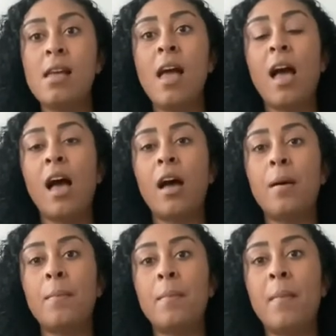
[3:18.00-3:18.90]

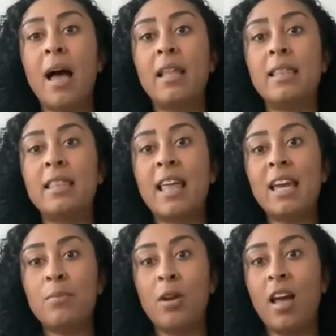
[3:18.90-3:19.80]
and
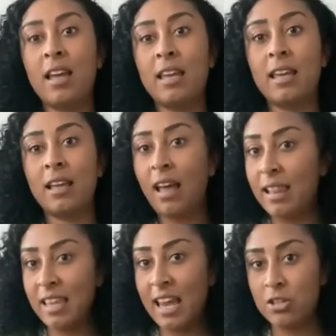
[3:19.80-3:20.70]
they were like at
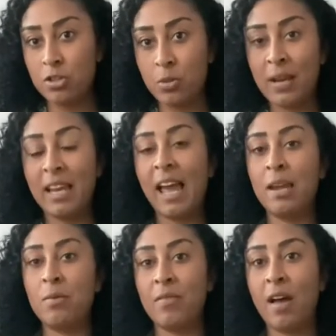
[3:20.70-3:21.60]
the age of
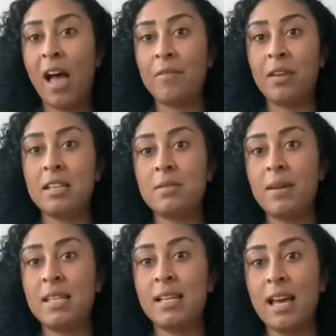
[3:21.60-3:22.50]
28 without having a
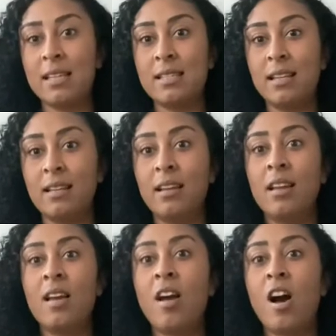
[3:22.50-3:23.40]
smear test, and
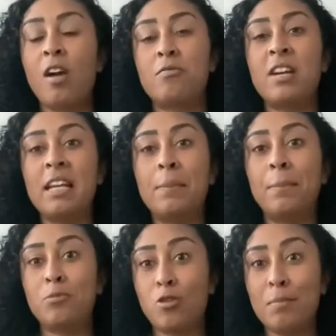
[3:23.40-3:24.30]
I
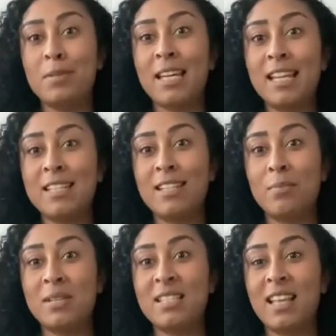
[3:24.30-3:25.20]
really drummed it into them
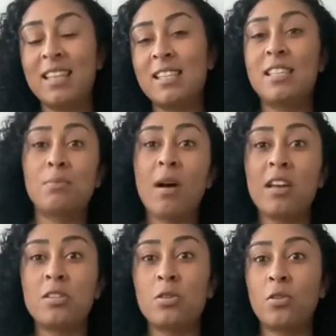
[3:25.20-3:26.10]
and said, this is
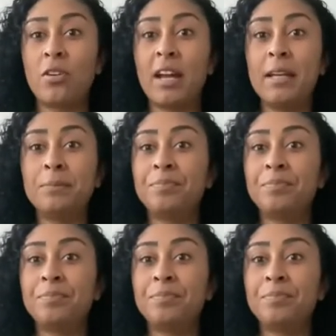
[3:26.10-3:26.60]
my story